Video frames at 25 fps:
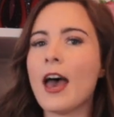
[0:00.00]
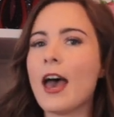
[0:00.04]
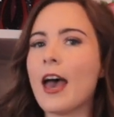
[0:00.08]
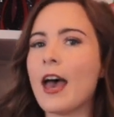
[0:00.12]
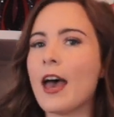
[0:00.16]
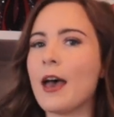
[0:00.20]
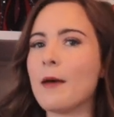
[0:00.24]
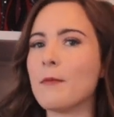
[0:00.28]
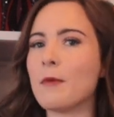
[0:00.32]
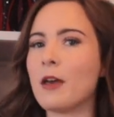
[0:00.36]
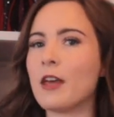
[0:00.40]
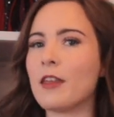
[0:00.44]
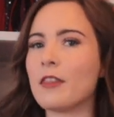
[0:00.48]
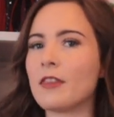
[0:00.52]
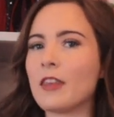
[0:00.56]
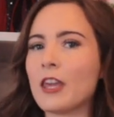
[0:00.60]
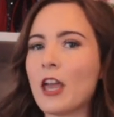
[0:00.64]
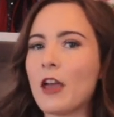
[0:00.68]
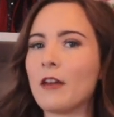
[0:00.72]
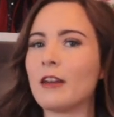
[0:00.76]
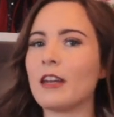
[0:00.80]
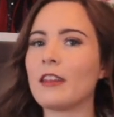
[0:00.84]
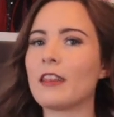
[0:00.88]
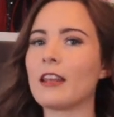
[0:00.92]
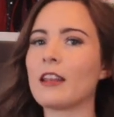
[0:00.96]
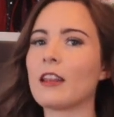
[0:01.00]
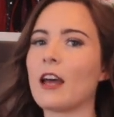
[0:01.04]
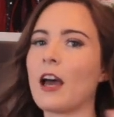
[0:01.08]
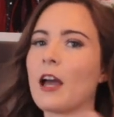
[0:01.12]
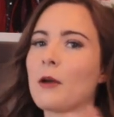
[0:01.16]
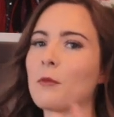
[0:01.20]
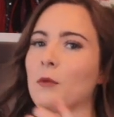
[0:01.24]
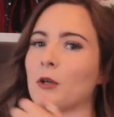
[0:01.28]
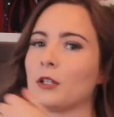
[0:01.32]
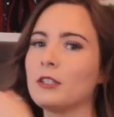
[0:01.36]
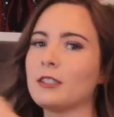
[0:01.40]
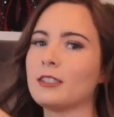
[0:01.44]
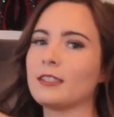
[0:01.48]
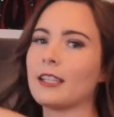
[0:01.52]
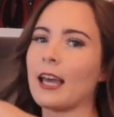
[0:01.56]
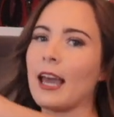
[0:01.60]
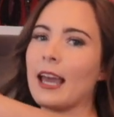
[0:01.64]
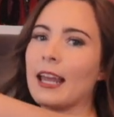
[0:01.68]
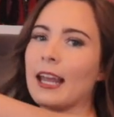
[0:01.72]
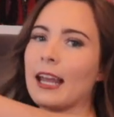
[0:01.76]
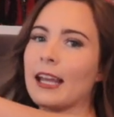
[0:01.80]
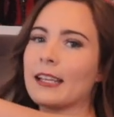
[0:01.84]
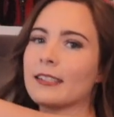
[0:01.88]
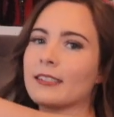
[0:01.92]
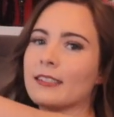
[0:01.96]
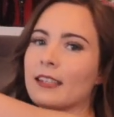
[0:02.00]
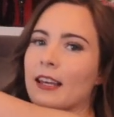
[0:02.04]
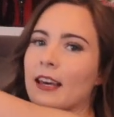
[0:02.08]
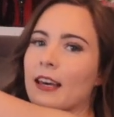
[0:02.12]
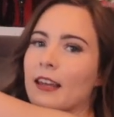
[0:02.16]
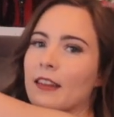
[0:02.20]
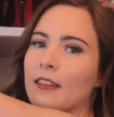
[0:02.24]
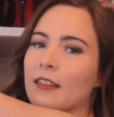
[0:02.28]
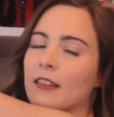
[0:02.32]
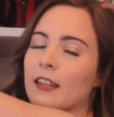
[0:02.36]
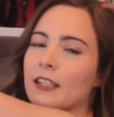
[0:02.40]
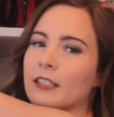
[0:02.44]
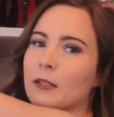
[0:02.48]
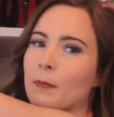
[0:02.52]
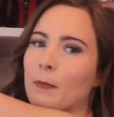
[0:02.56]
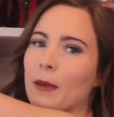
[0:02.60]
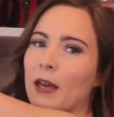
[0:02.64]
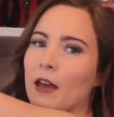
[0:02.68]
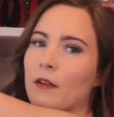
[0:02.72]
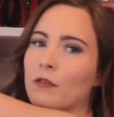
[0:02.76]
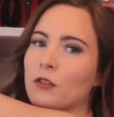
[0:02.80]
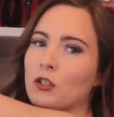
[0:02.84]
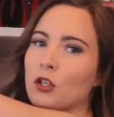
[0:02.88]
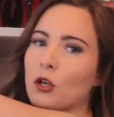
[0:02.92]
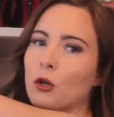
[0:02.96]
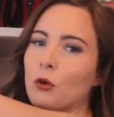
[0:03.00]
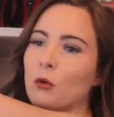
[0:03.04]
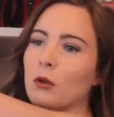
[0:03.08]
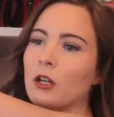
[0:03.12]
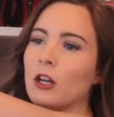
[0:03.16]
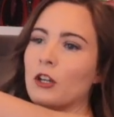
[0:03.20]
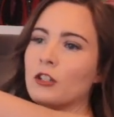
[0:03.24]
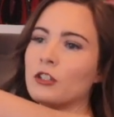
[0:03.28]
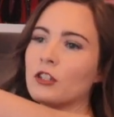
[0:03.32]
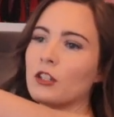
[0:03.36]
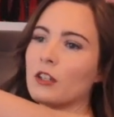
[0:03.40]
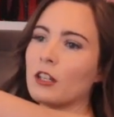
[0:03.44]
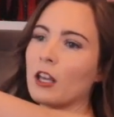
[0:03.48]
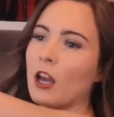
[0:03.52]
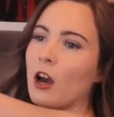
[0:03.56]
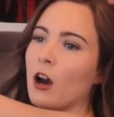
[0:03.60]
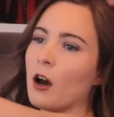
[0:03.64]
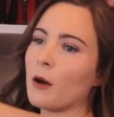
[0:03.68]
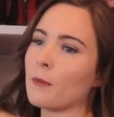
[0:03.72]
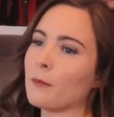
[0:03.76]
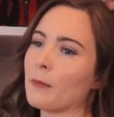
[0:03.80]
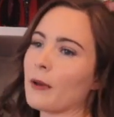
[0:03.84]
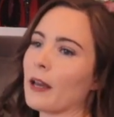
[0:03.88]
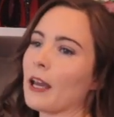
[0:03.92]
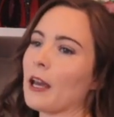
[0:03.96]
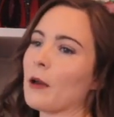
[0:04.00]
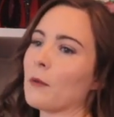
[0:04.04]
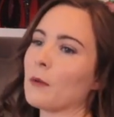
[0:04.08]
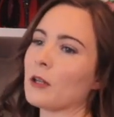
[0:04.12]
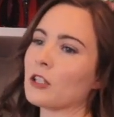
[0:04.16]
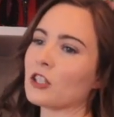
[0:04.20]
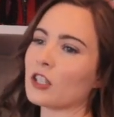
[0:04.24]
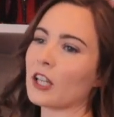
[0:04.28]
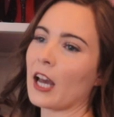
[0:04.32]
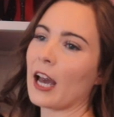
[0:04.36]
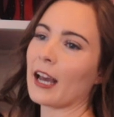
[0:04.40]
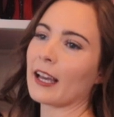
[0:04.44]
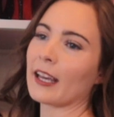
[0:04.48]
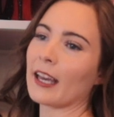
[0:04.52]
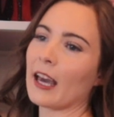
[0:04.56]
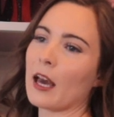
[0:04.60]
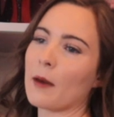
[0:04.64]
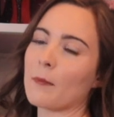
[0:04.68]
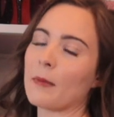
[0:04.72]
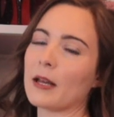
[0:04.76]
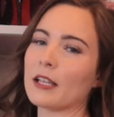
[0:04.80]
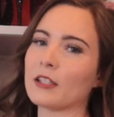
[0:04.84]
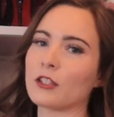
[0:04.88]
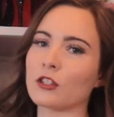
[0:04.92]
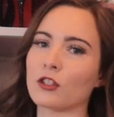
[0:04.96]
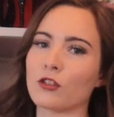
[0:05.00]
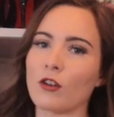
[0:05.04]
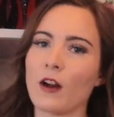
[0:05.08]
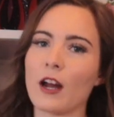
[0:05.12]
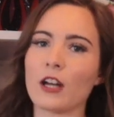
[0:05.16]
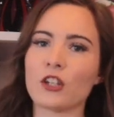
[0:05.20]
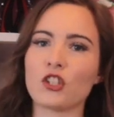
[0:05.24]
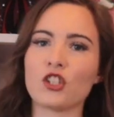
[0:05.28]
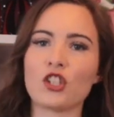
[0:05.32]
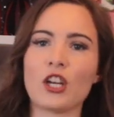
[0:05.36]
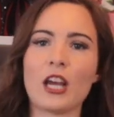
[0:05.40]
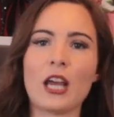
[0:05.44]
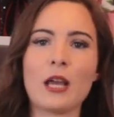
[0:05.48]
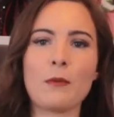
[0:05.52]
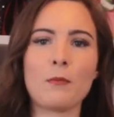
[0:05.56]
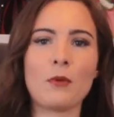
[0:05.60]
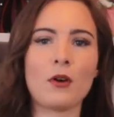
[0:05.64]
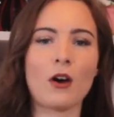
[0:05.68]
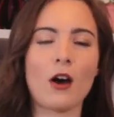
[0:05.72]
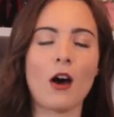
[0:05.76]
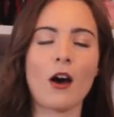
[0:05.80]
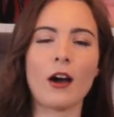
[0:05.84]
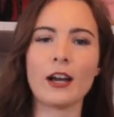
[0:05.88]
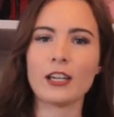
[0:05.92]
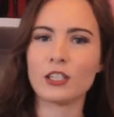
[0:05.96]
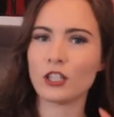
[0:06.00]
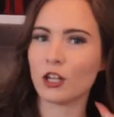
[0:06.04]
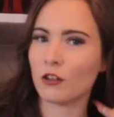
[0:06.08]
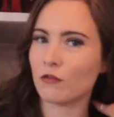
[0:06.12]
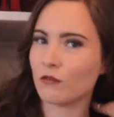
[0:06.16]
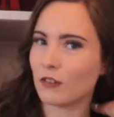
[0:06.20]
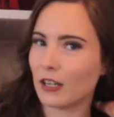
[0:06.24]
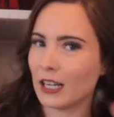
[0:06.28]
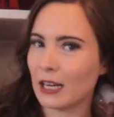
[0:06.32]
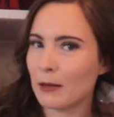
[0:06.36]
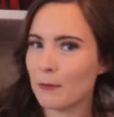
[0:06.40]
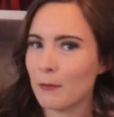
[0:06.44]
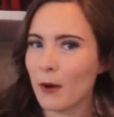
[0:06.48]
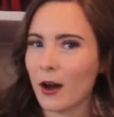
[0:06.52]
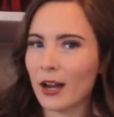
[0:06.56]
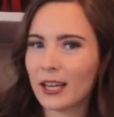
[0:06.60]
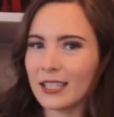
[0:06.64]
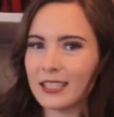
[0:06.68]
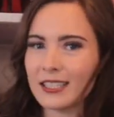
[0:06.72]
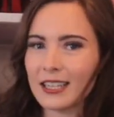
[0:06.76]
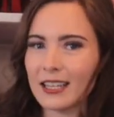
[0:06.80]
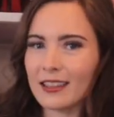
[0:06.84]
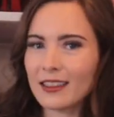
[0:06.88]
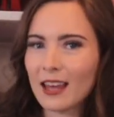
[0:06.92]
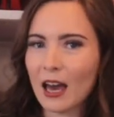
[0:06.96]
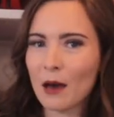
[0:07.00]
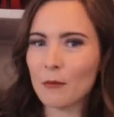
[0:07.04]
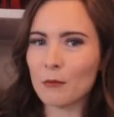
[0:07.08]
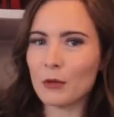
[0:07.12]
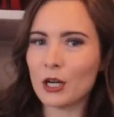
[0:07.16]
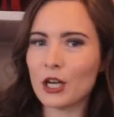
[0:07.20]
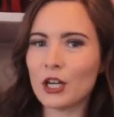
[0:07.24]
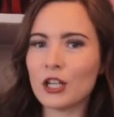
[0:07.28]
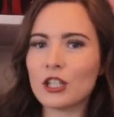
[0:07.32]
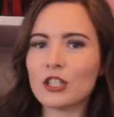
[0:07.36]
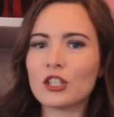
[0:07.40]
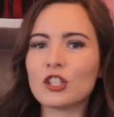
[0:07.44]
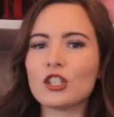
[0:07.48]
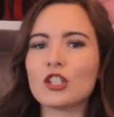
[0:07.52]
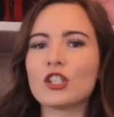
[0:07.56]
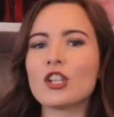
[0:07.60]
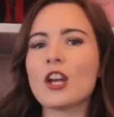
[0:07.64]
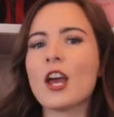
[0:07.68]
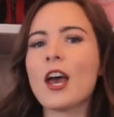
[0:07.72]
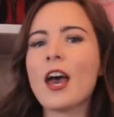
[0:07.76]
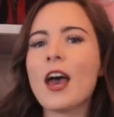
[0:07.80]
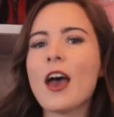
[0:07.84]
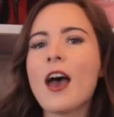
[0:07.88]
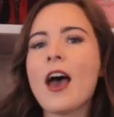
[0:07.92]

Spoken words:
The only thing that I would say is that there's a bit of tulle under the armpit which can get a bit scratchy, but I don't really mind it that much.